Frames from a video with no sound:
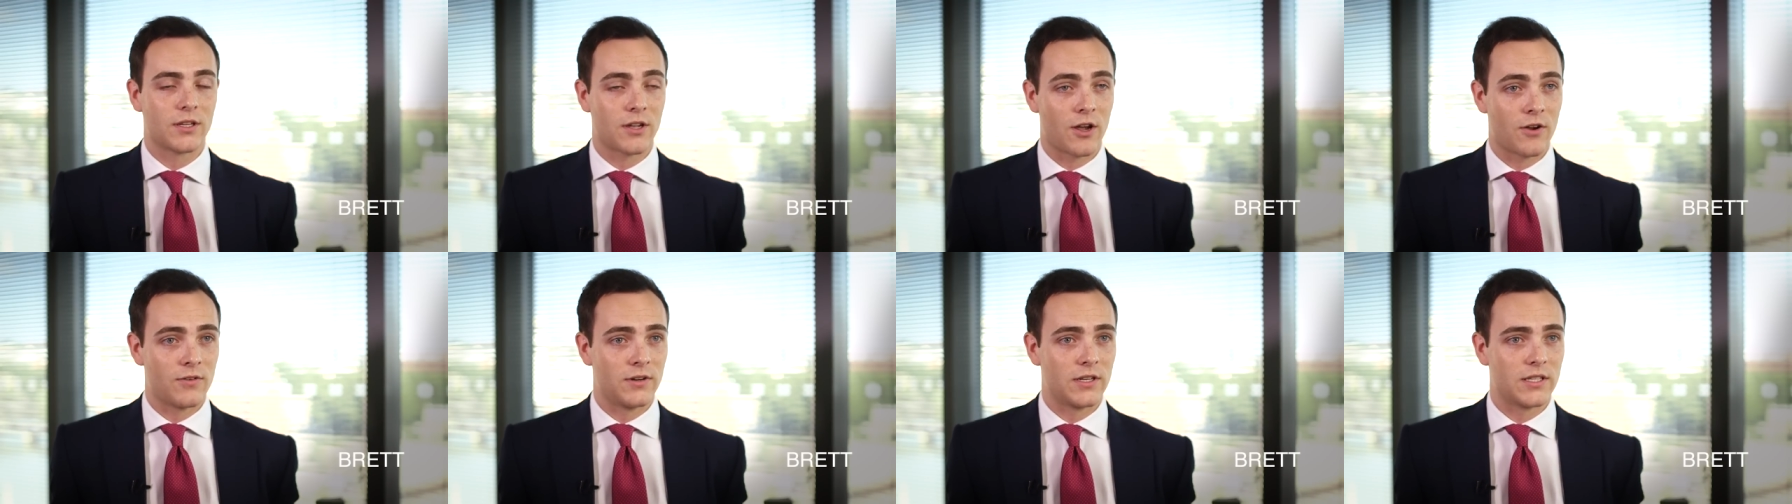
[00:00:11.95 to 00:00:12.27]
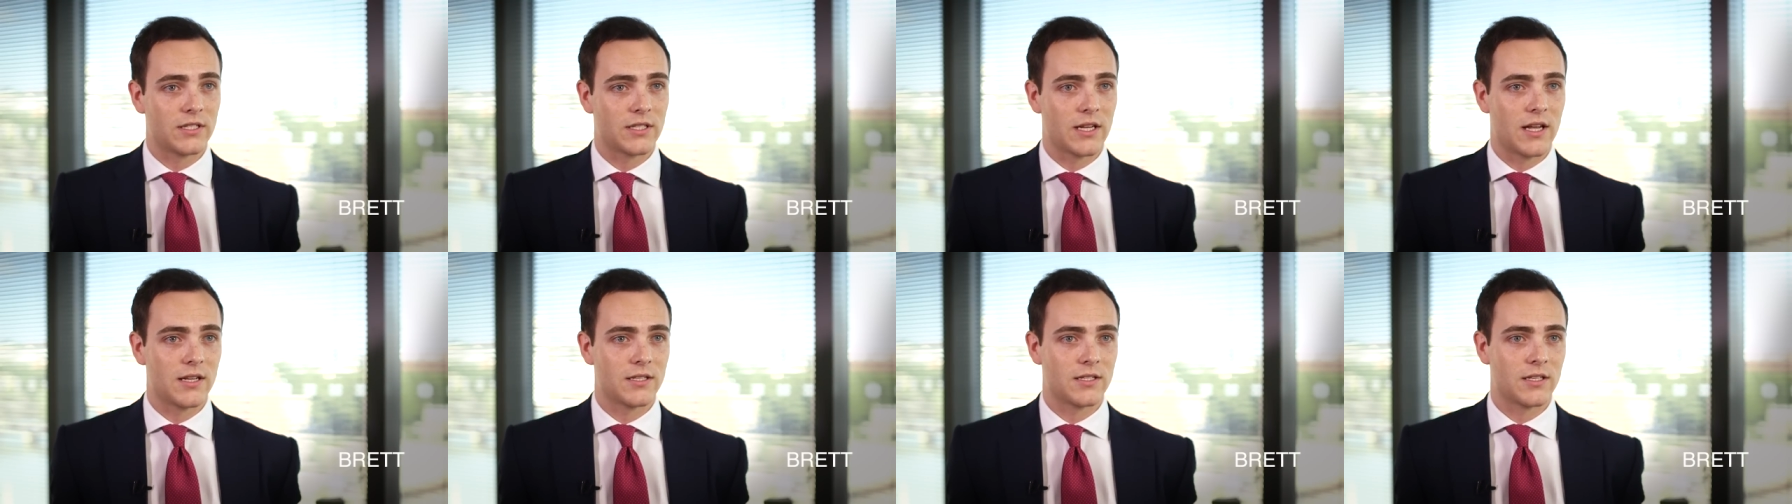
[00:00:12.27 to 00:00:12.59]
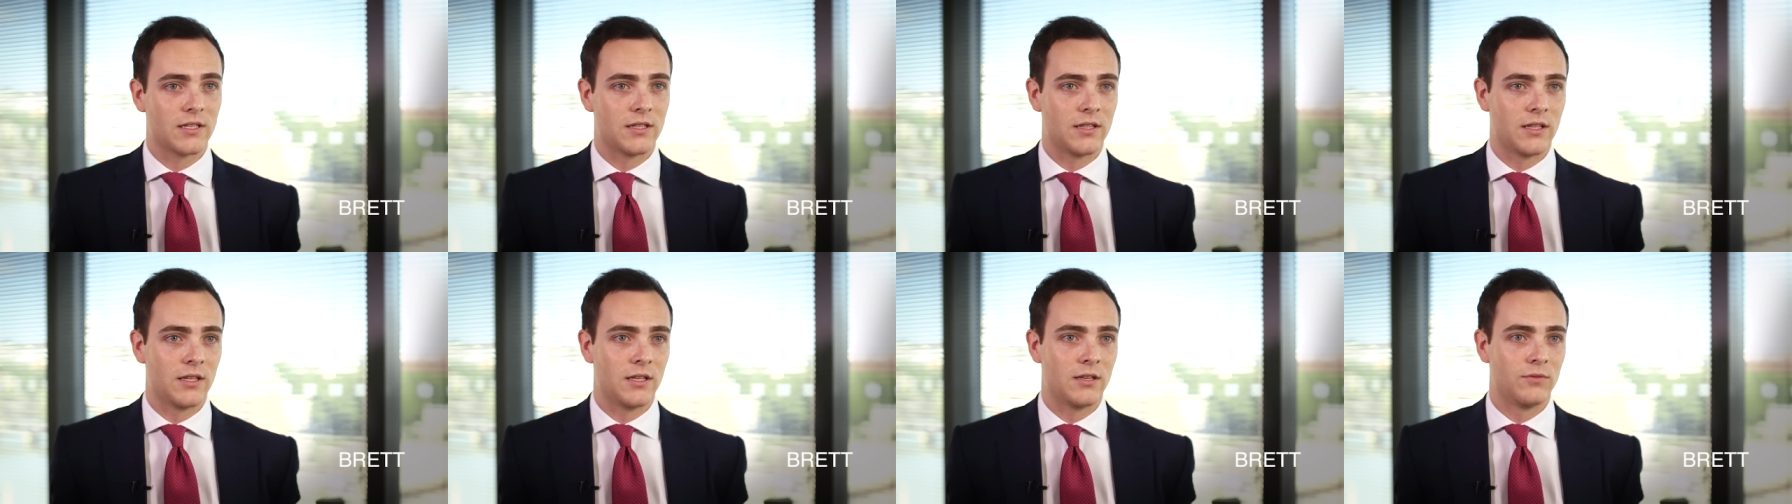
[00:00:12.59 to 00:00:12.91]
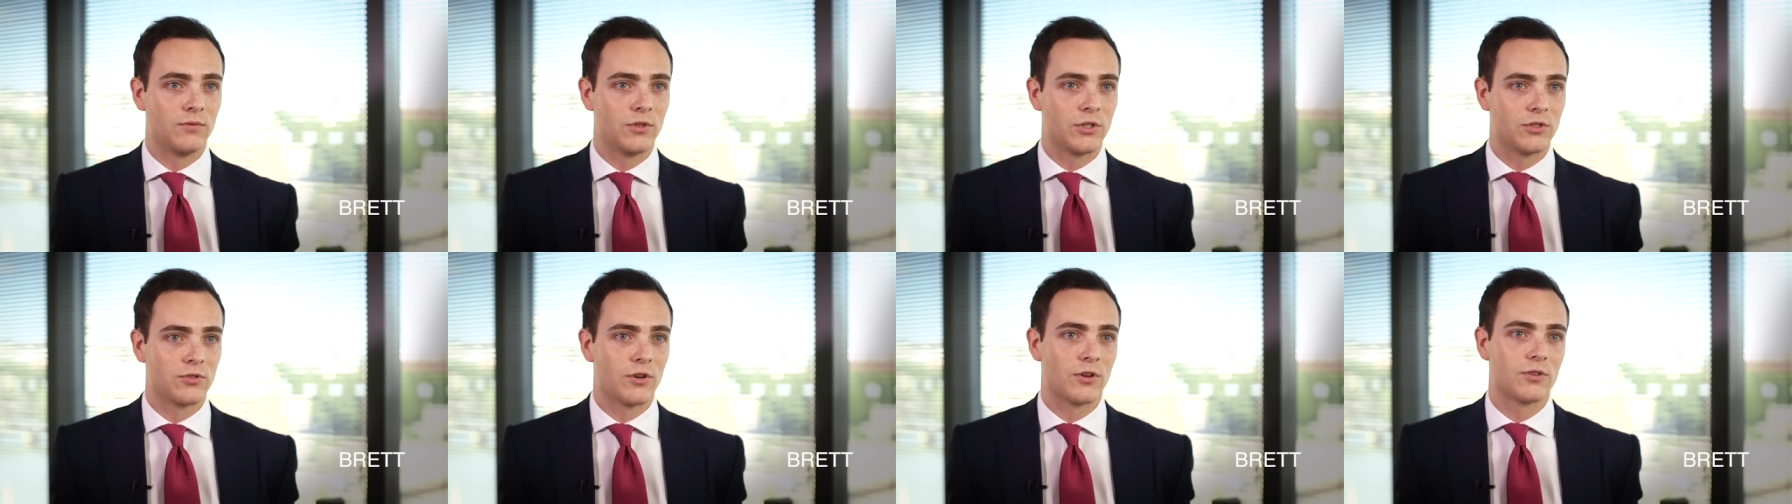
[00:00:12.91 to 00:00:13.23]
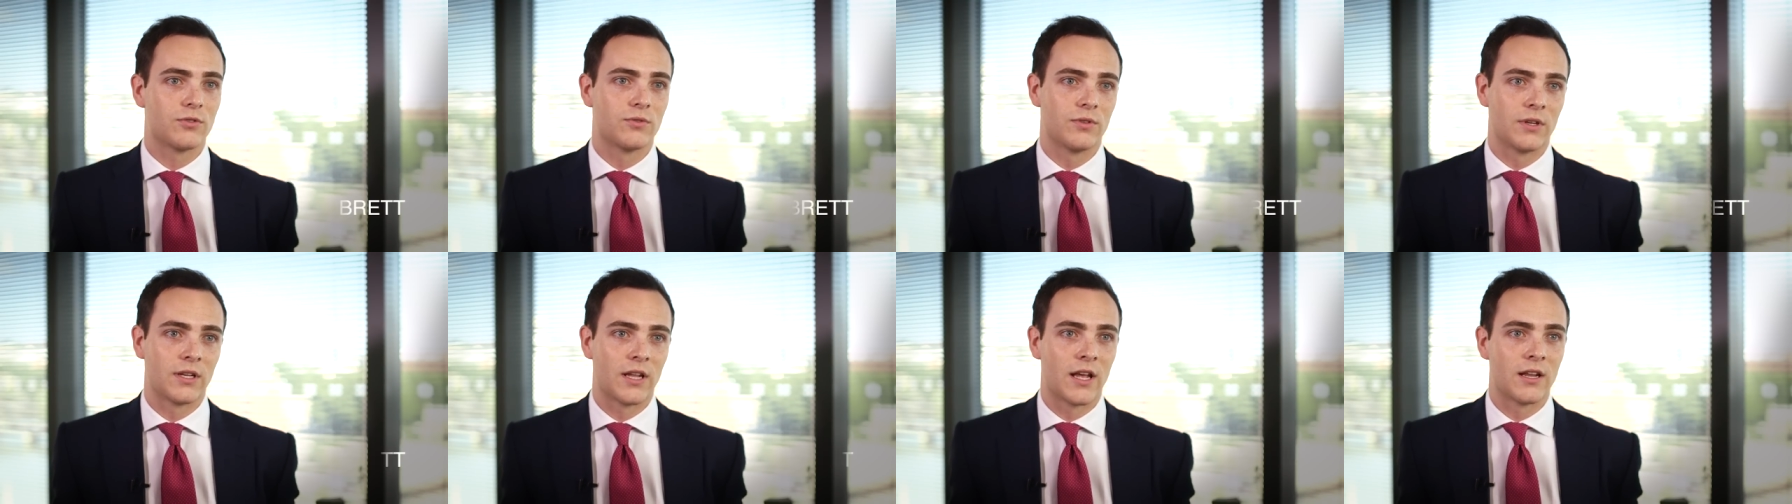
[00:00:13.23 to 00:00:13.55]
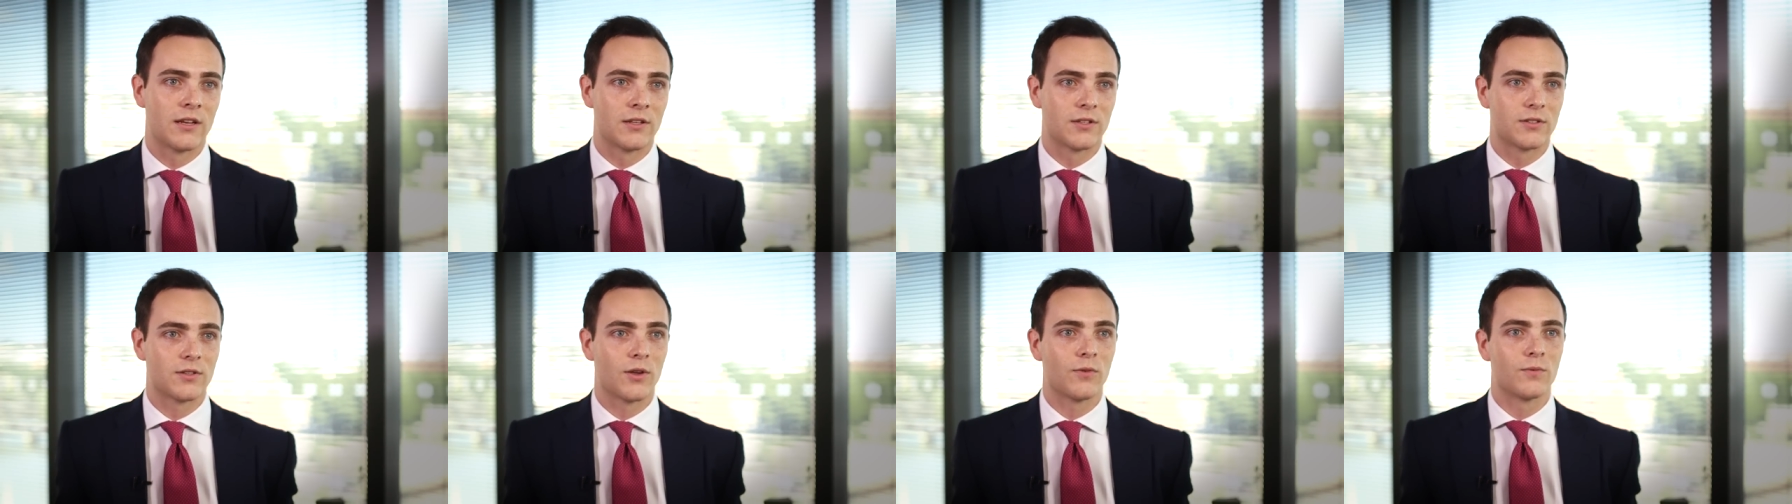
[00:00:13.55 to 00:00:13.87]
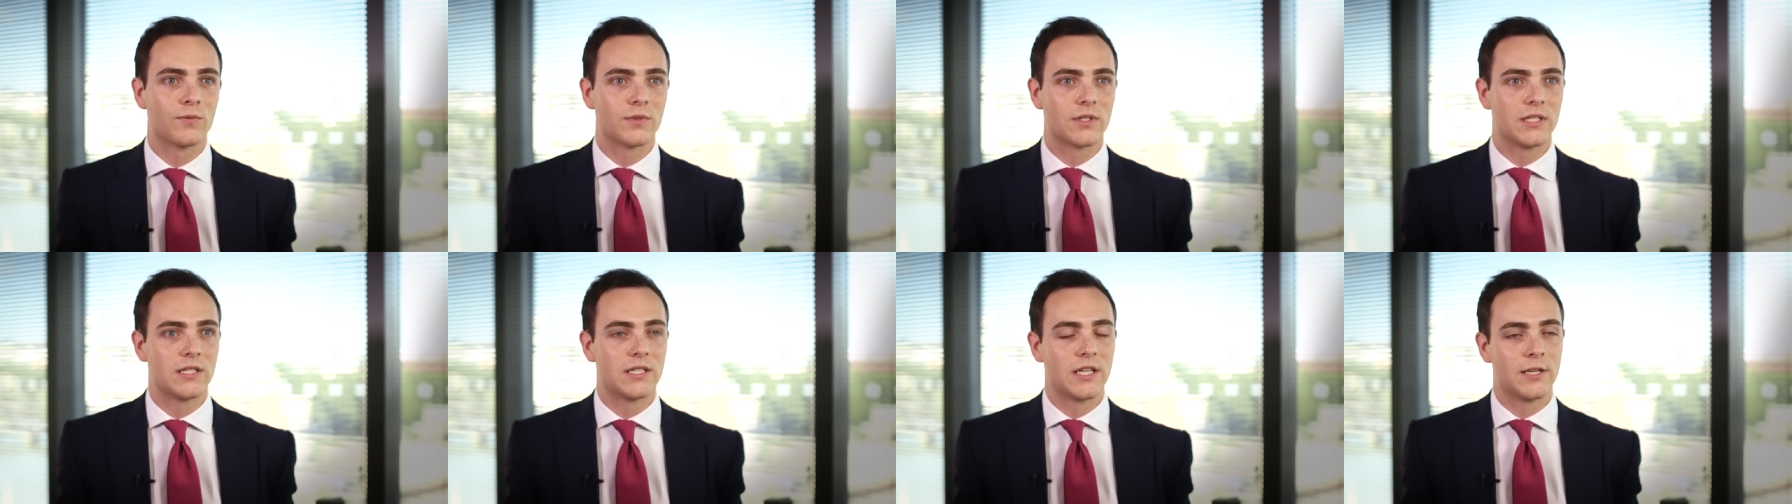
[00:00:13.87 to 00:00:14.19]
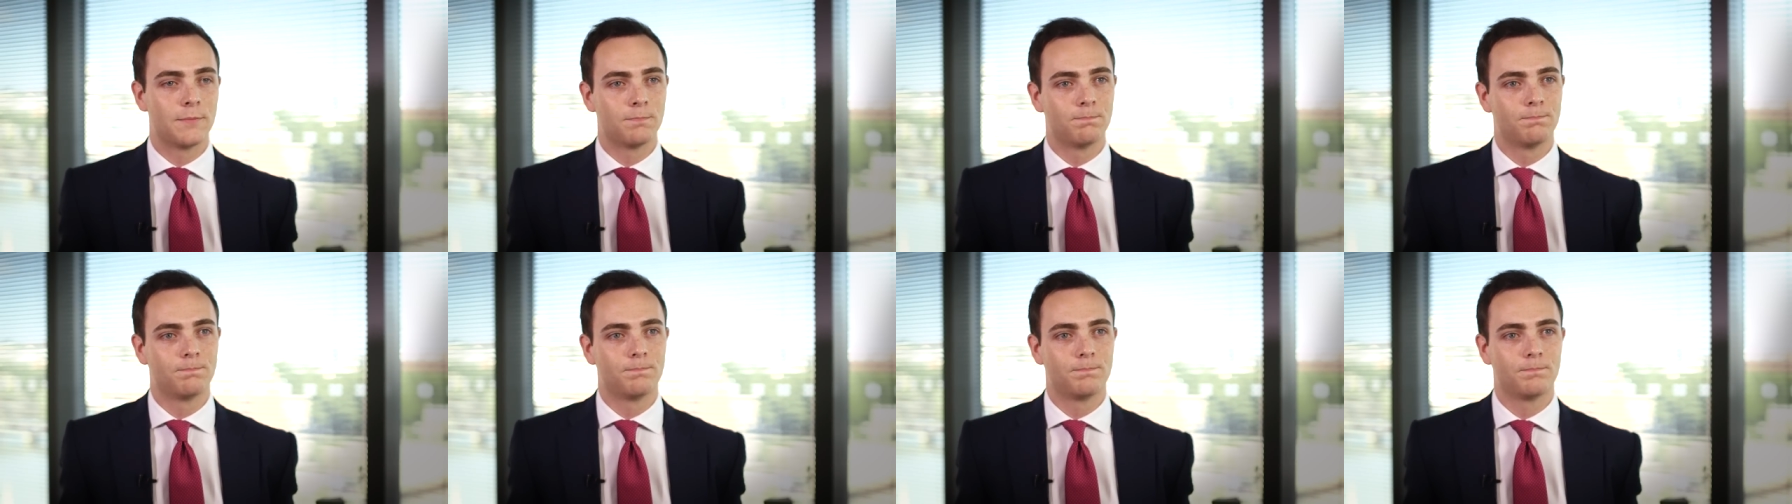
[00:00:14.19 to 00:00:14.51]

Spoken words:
currently sat in the restructuring and insolvency team.